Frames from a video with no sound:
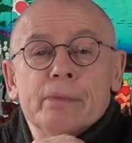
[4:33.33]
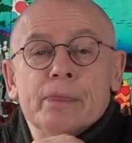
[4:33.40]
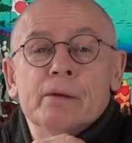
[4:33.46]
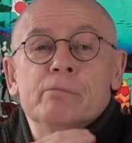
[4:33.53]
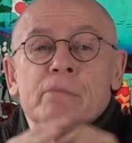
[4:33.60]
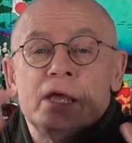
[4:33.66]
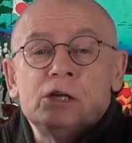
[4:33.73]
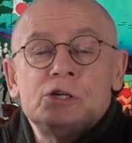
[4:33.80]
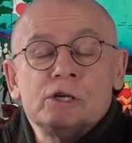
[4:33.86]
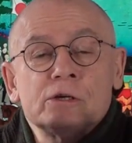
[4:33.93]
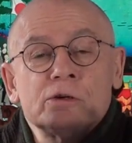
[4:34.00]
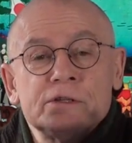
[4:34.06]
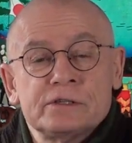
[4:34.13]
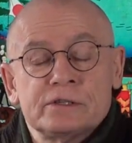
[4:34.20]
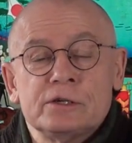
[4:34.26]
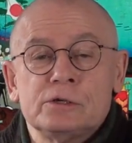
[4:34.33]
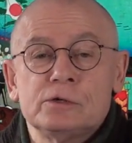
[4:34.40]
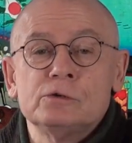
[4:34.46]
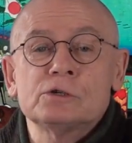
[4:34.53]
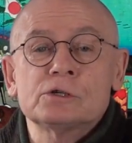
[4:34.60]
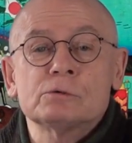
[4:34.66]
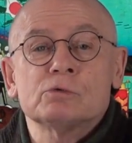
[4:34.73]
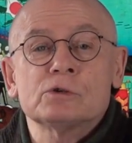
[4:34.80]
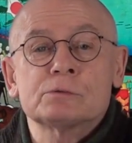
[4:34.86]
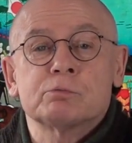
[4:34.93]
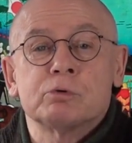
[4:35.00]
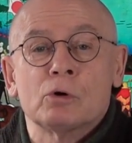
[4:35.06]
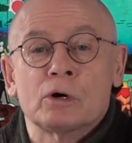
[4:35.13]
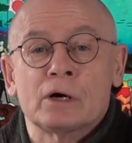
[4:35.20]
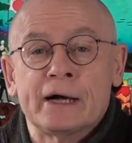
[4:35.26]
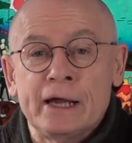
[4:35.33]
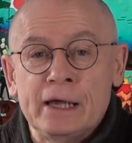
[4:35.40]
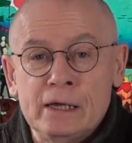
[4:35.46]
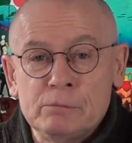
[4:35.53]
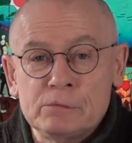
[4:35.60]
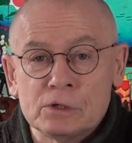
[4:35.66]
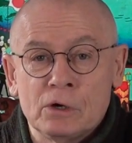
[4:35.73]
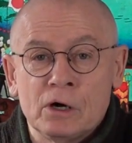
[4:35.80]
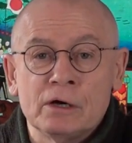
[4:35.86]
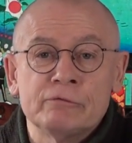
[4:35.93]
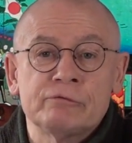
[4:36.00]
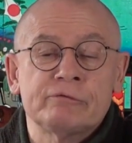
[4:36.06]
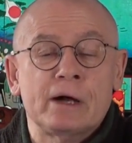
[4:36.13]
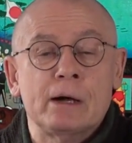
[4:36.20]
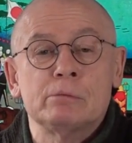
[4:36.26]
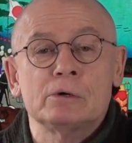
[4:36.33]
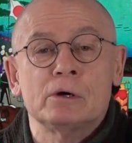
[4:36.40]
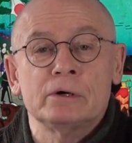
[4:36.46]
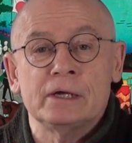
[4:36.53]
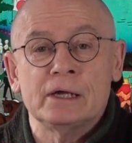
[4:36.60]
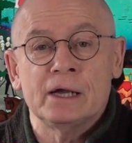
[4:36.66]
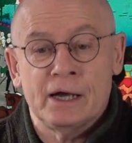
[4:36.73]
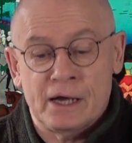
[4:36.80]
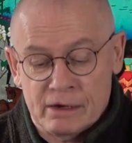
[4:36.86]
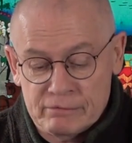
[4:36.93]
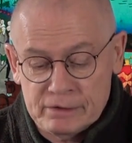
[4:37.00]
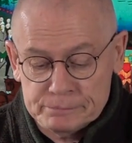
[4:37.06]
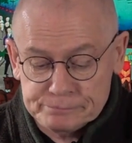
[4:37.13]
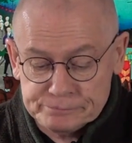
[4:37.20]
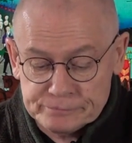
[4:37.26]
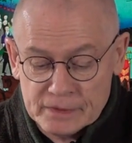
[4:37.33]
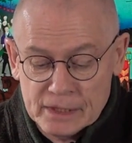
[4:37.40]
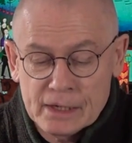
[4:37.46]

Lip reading: The Meiji Constitution was proclaimed on February 11